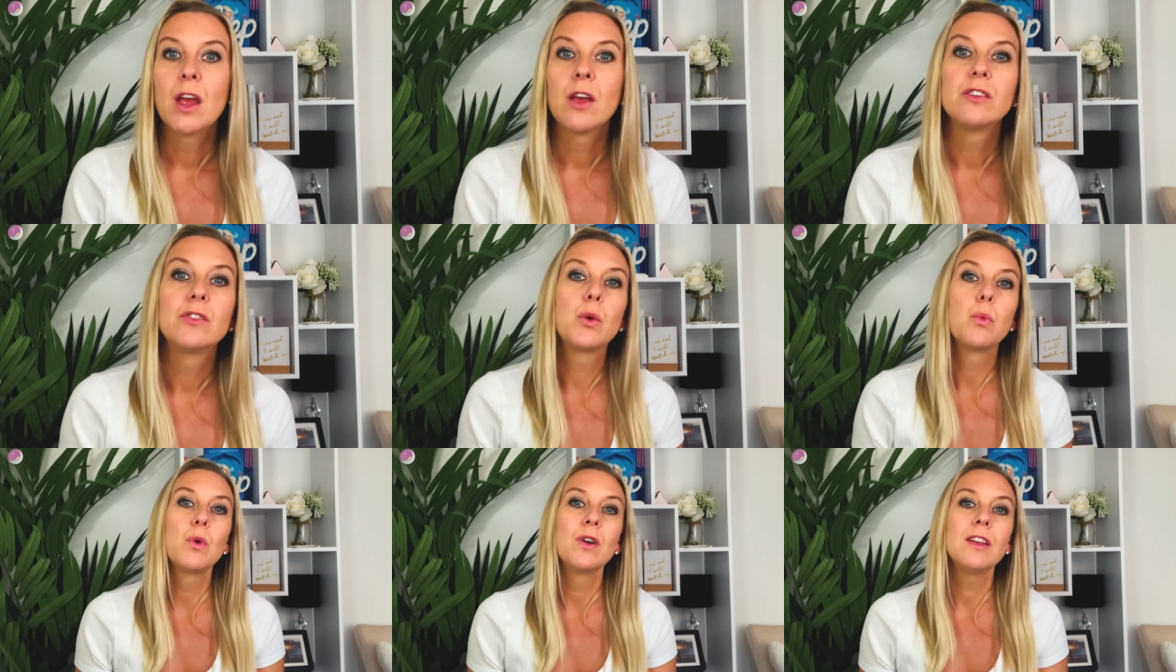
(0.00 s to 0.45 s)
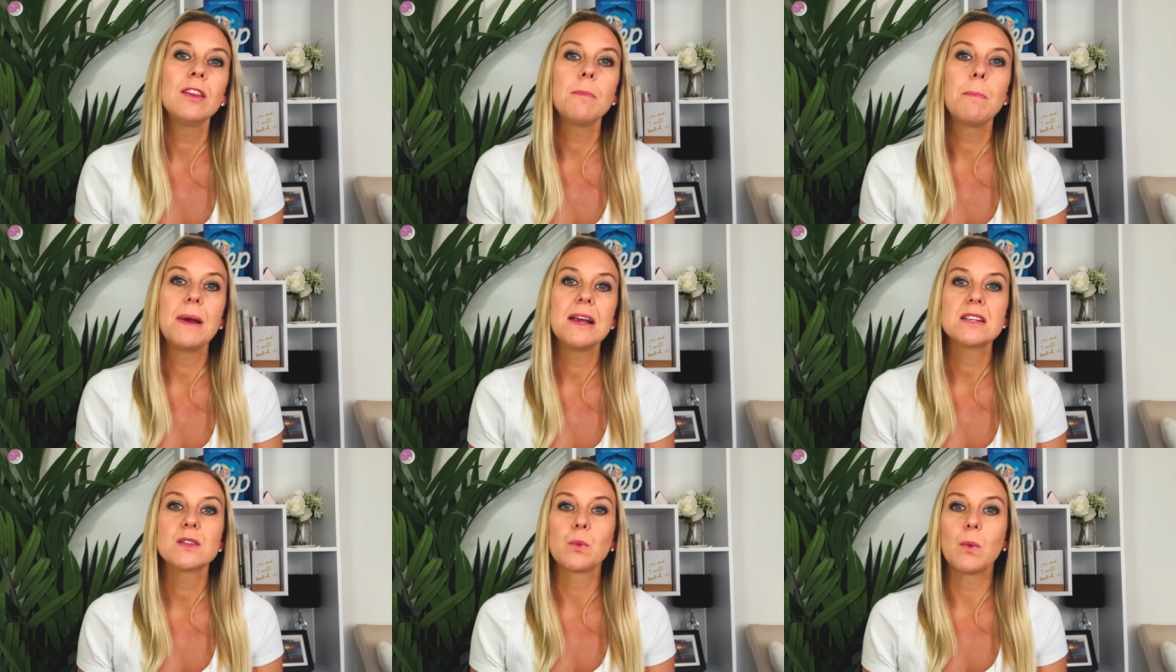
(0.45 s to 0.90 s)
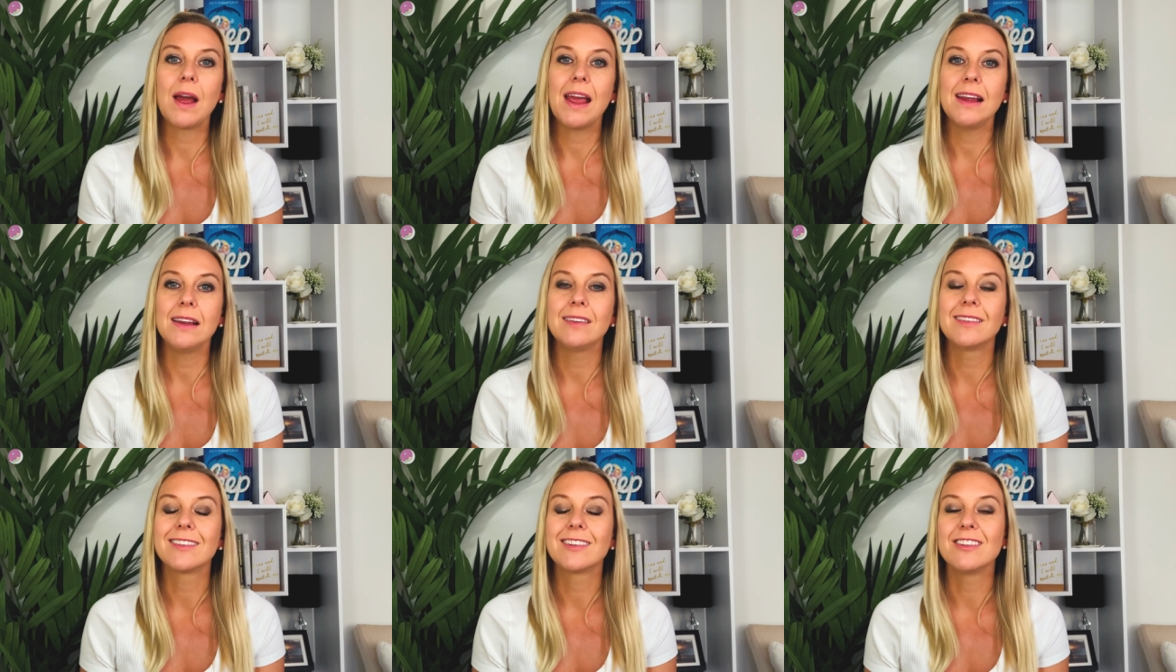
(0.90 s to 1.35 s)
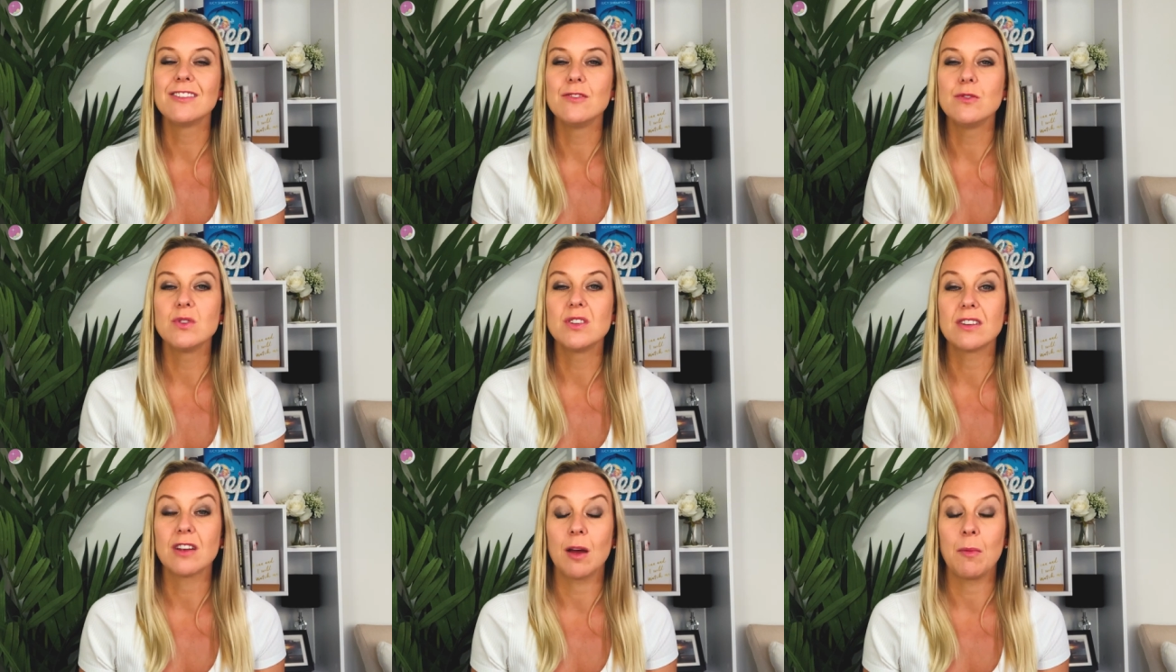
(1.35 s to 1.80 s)
So one of the best ways
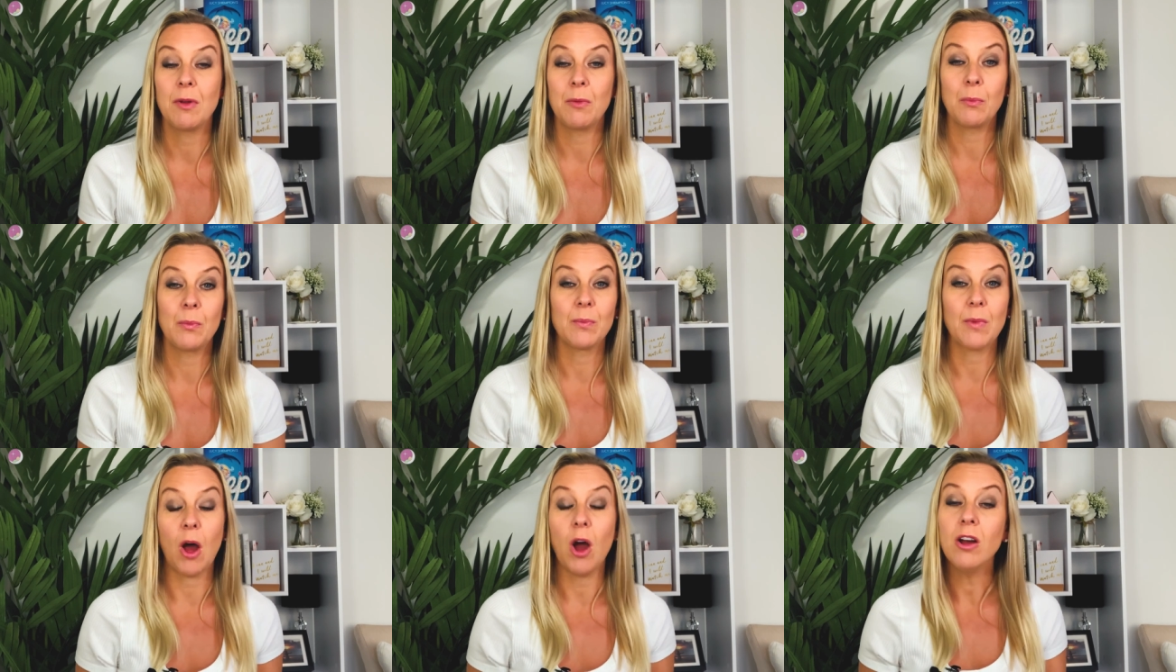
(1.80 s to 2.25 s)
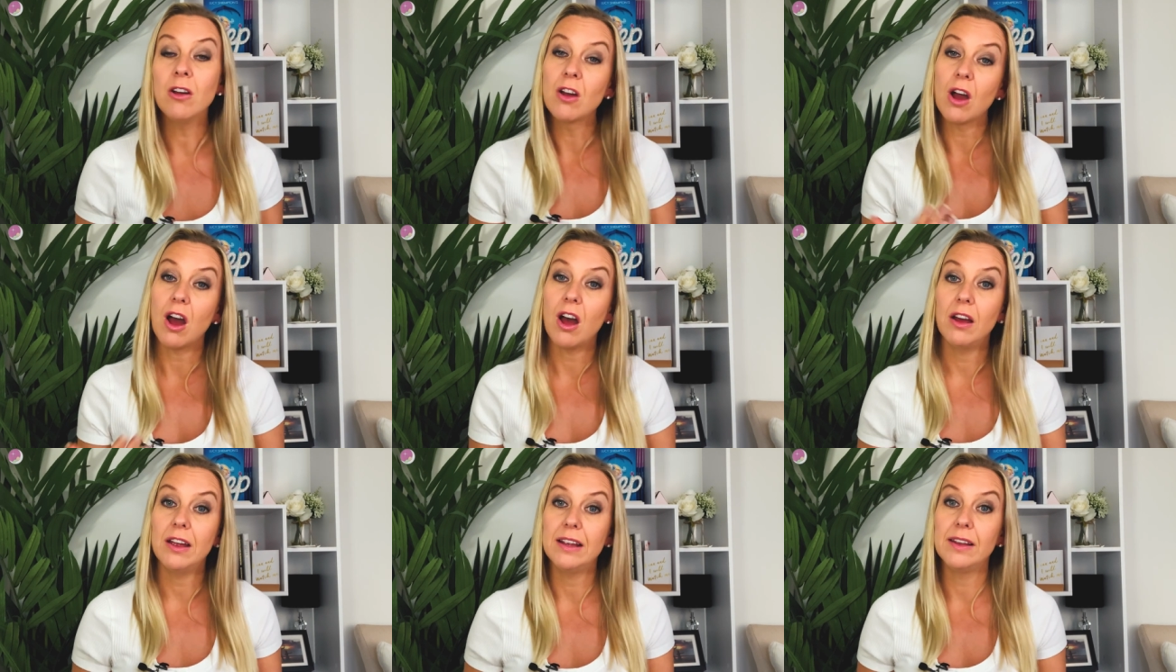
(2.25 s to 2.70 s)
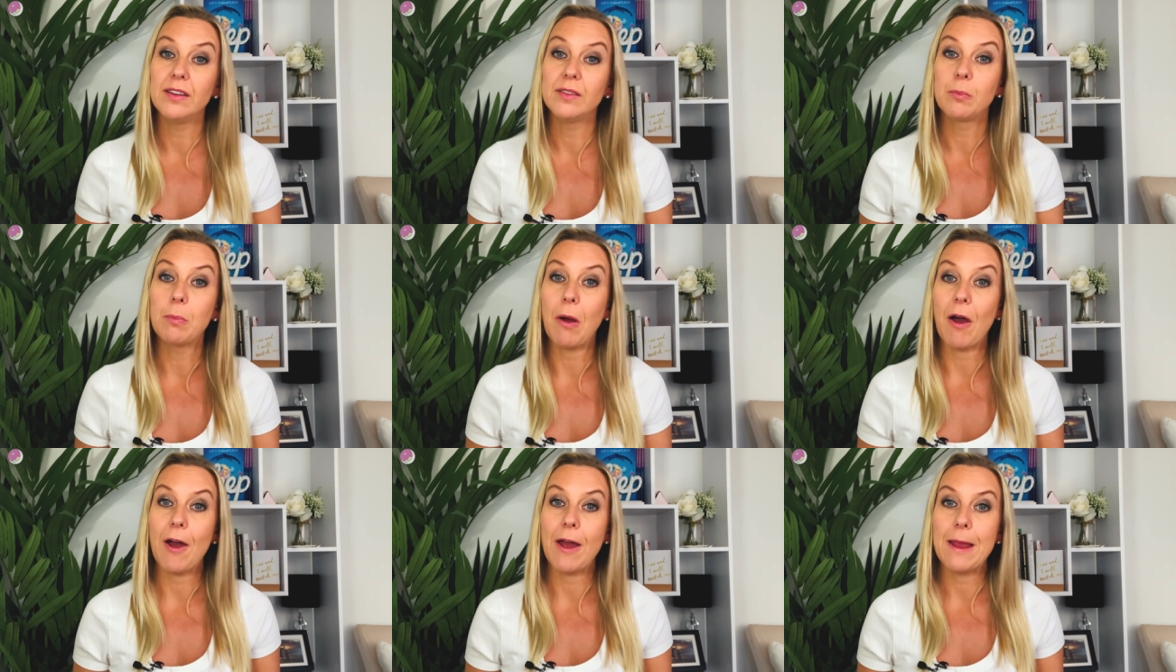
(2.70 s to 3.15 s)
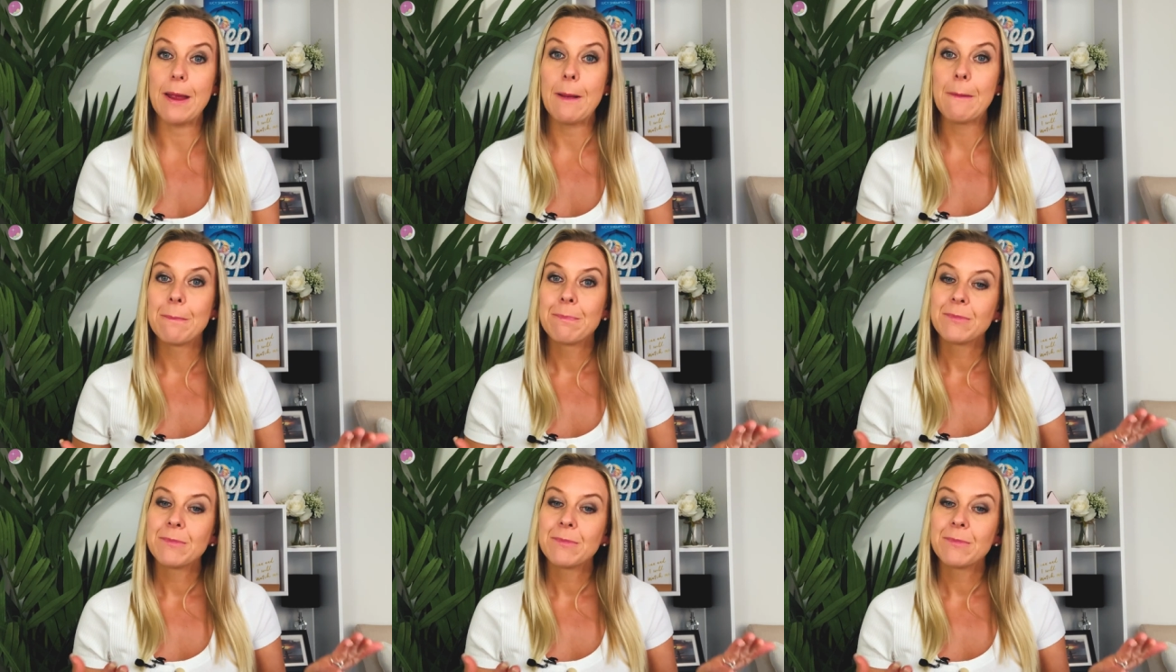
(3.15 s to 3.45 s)
to determine hunger is by